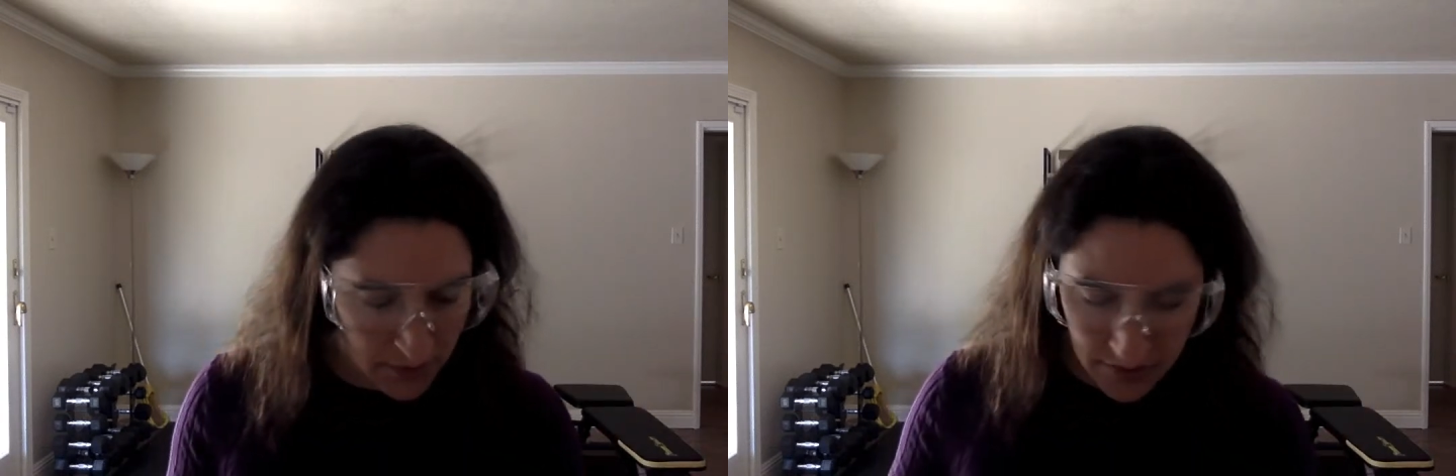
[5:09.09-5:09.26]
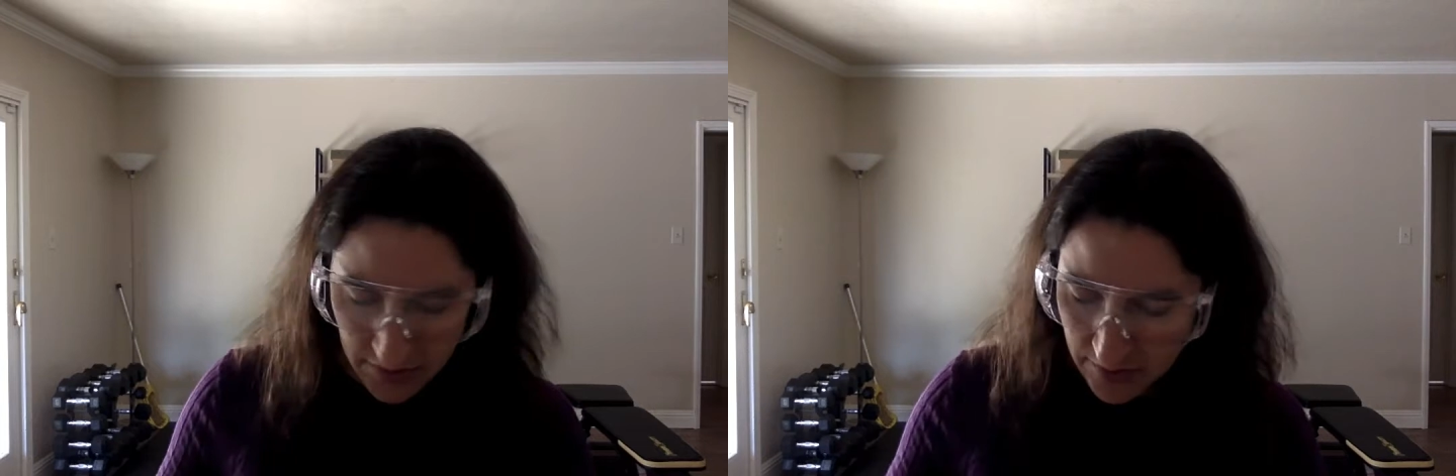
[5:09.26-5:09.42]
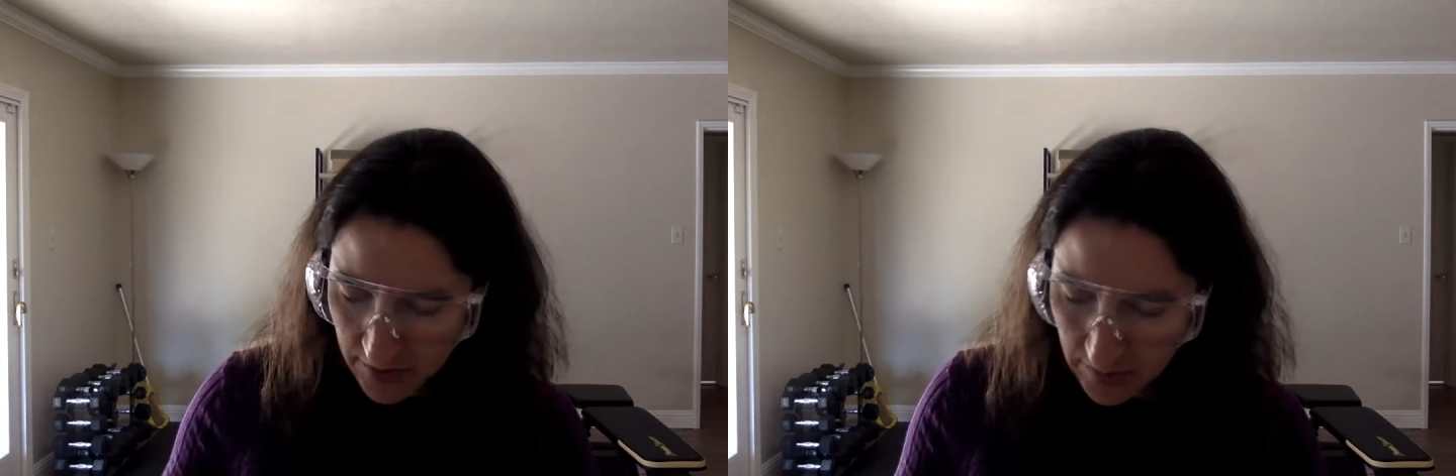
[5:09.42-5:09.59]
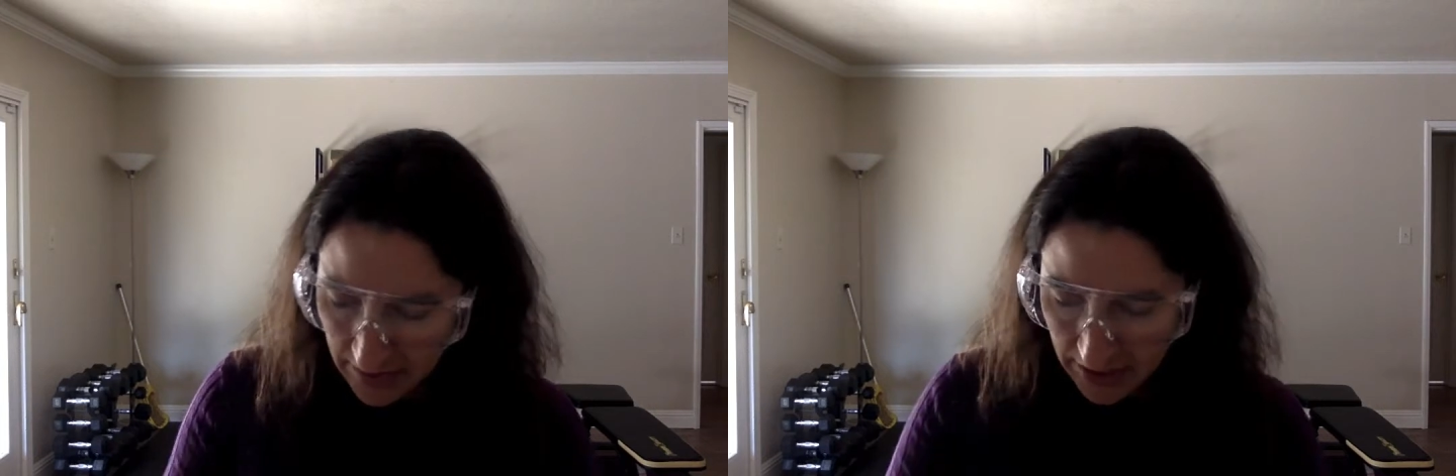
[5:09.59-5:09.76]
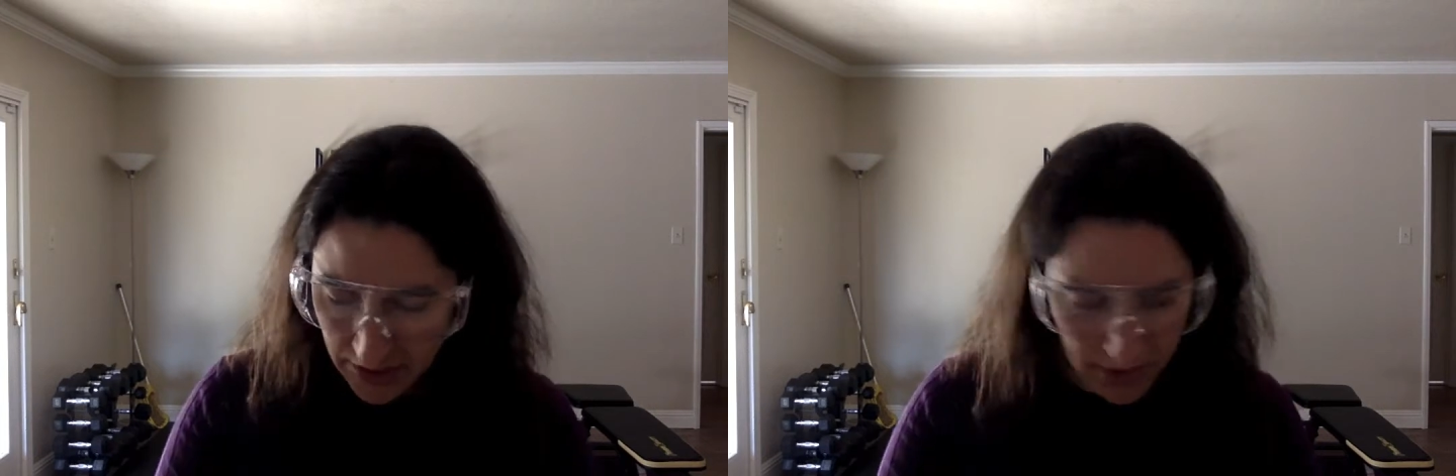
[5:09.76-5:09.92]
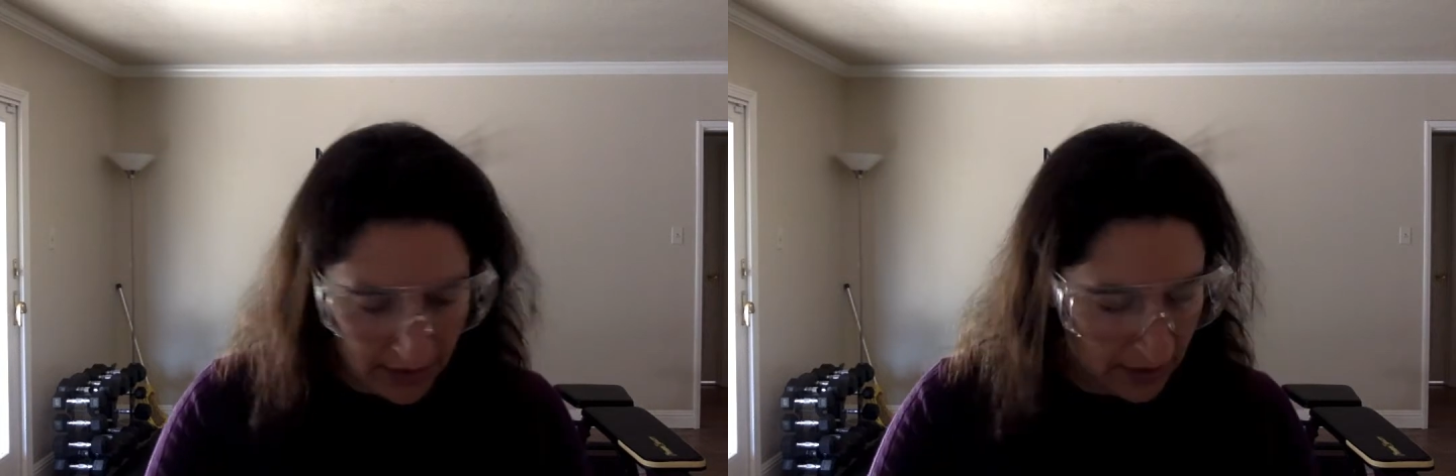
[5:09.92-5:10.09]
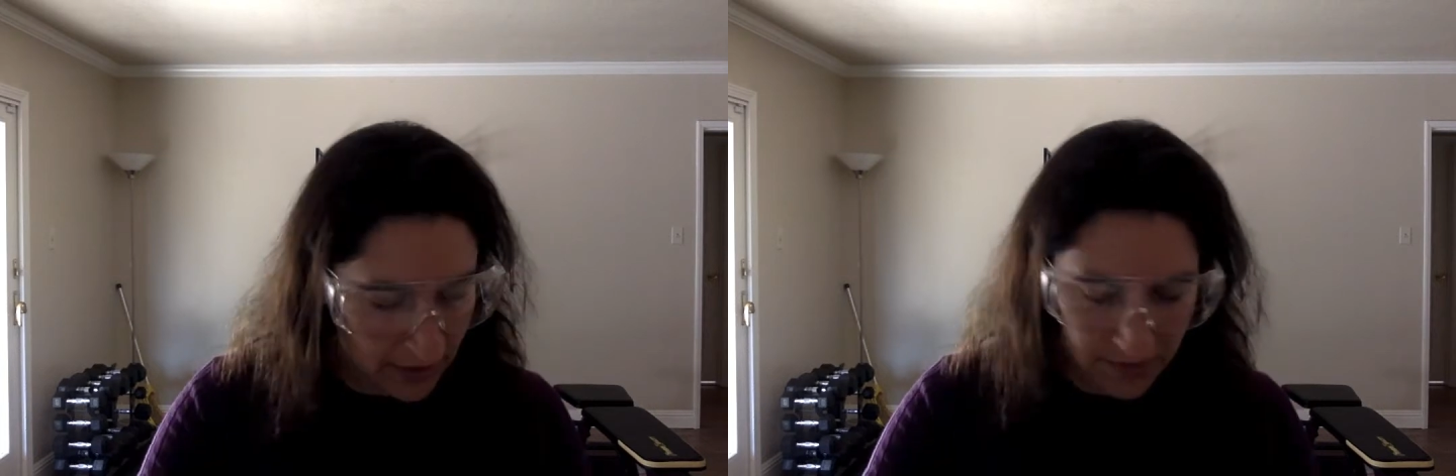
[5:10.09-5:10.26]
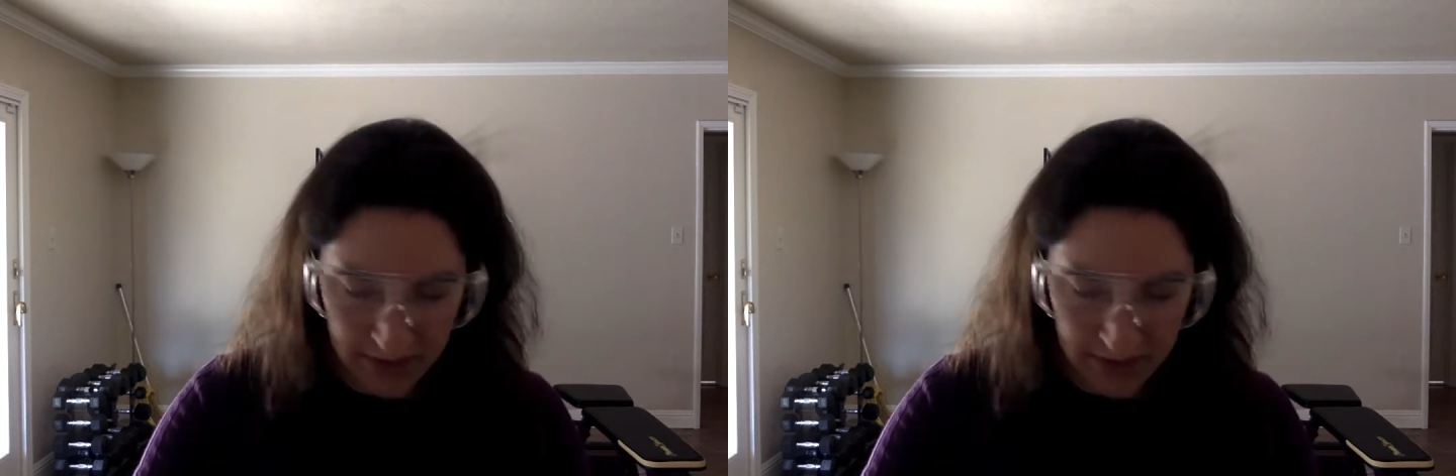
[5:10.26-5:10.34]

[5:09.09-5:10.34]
So those are what I took out of the